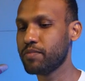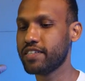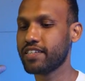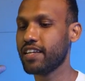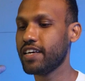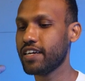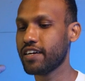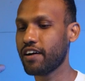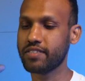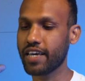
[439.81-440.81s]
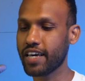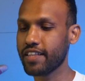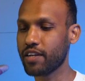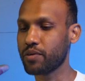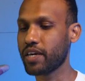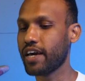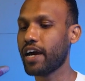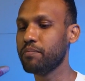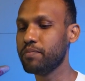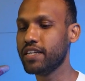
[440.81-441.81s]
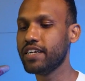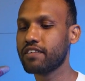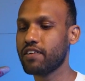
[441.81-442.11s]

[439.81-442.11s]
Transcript: basically say that, okay, I'm building a